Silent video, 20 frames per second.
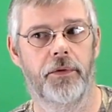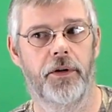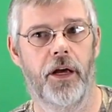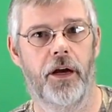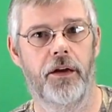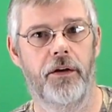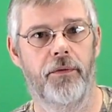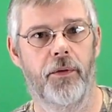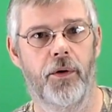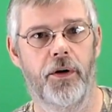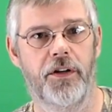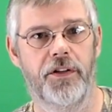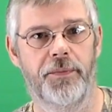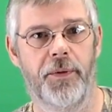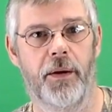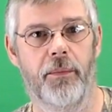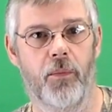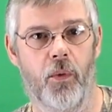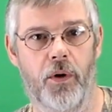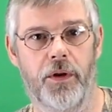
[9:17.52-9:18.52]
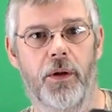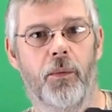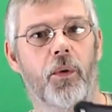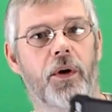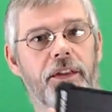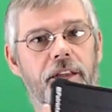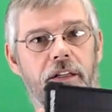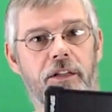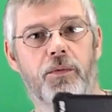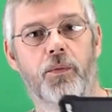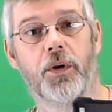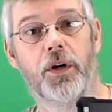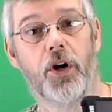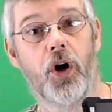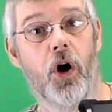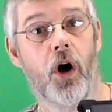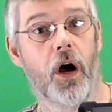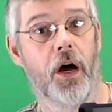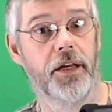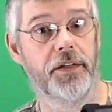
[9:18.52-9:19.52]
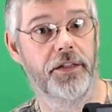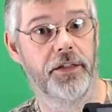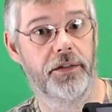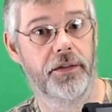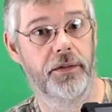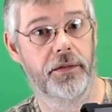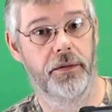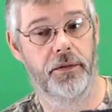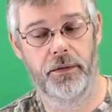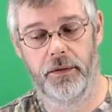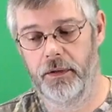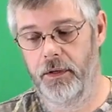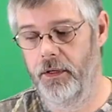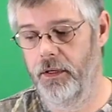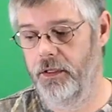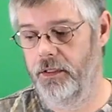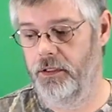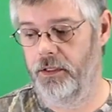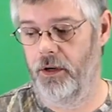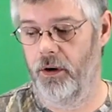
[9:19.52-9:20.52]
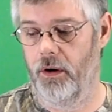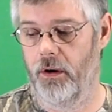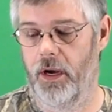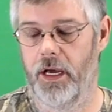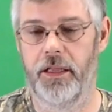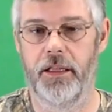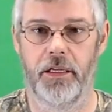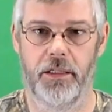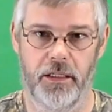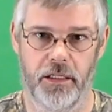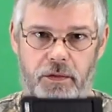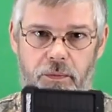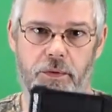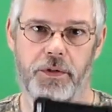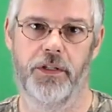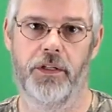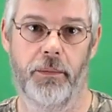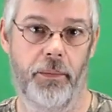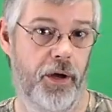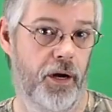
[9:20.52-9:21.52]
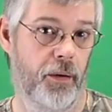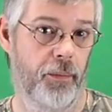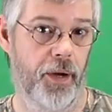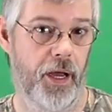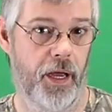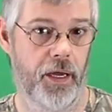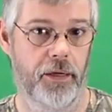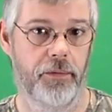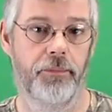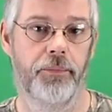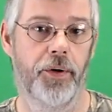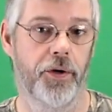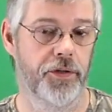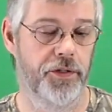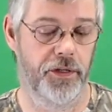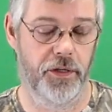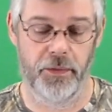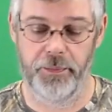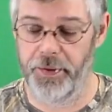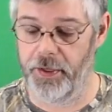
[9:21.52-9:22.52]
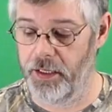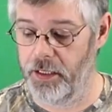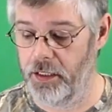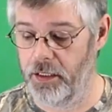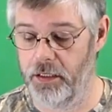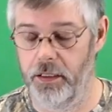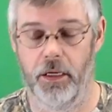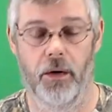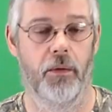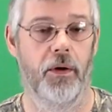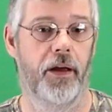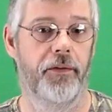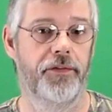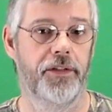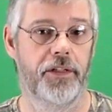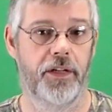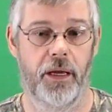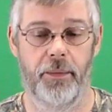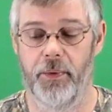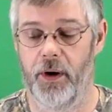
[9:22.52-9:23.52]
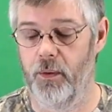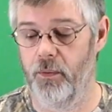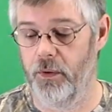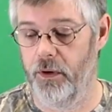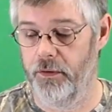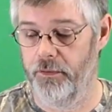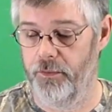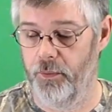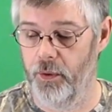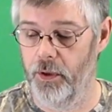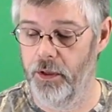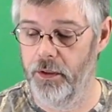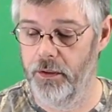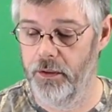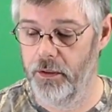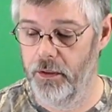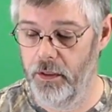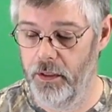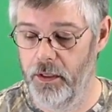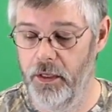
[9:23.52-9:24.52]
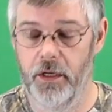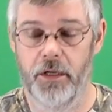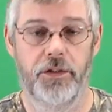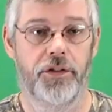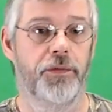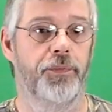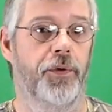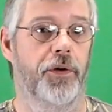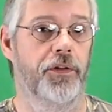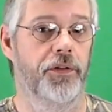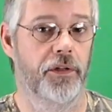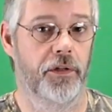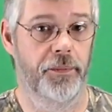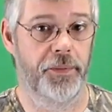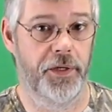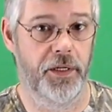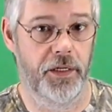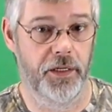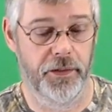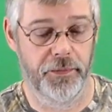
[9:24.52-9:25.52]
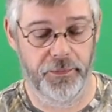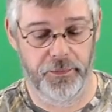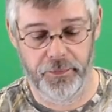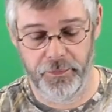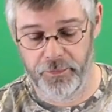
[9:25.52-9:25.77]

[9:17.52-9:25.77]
Now you've already spent more than what this one costs. So I think this one's the better buy. Personal opinion, you don't have to take my word for it, just personal opinion.